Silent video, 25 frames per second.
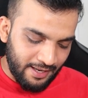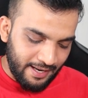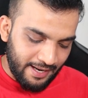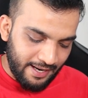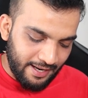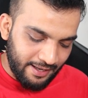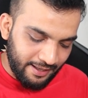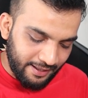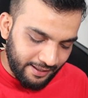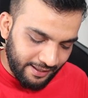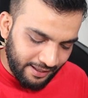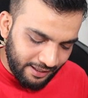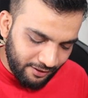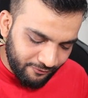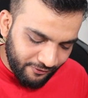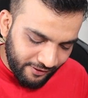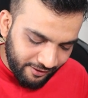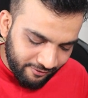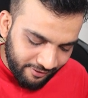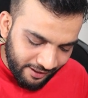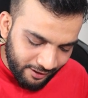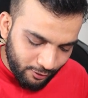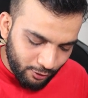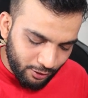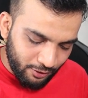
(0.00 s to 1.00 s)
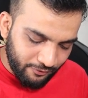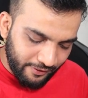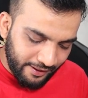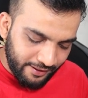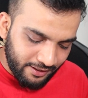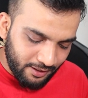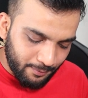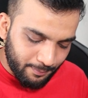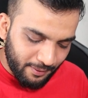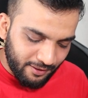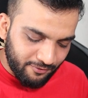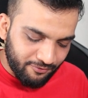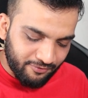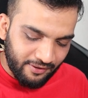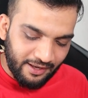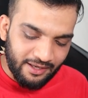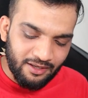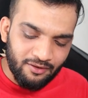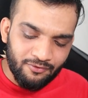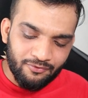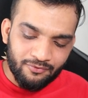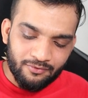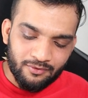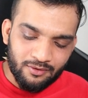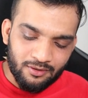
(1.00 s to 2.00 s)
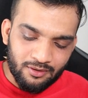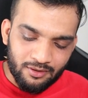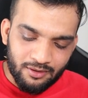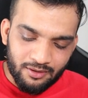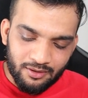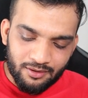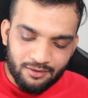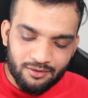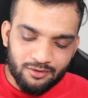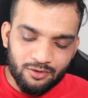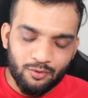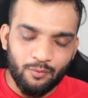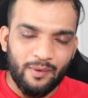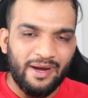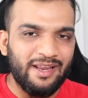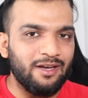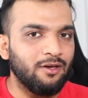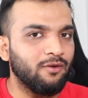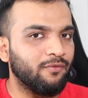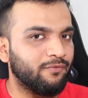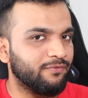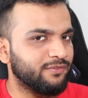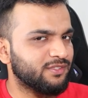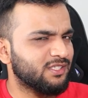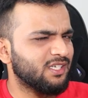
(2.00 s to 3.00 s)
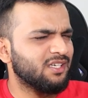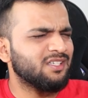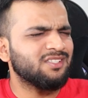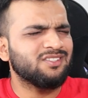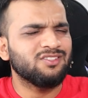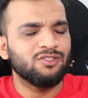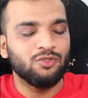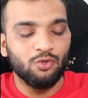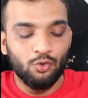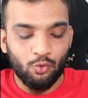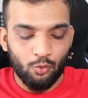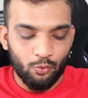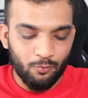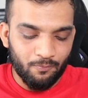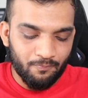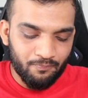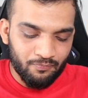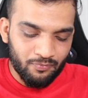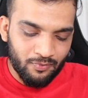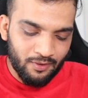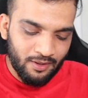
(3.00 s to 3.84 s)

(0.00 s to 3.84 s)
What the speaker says: And again, if I try to divide it by 5, the while loop says no.